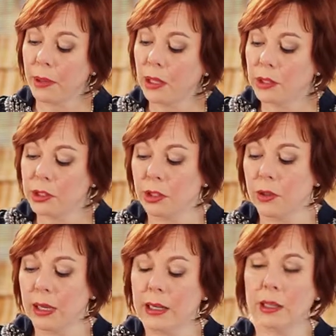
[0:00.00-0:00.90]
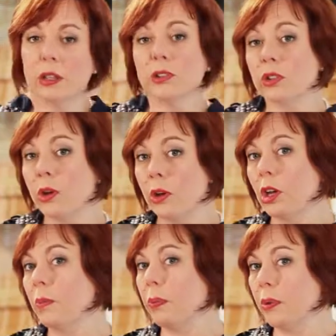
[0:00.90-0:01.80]
going to do is
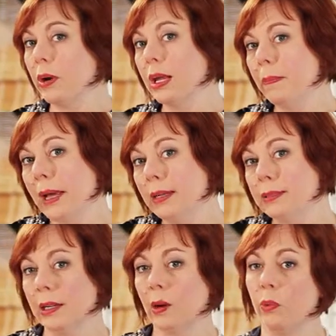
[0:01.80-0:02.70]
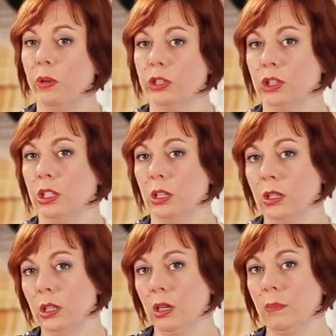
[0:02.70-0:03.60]
pretty basic with just a
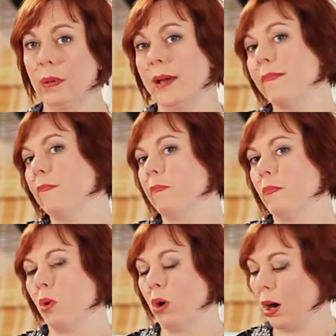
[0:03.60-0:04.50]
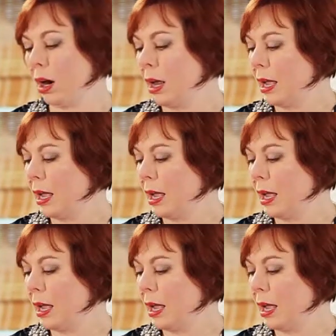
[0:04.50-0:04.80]
little bit more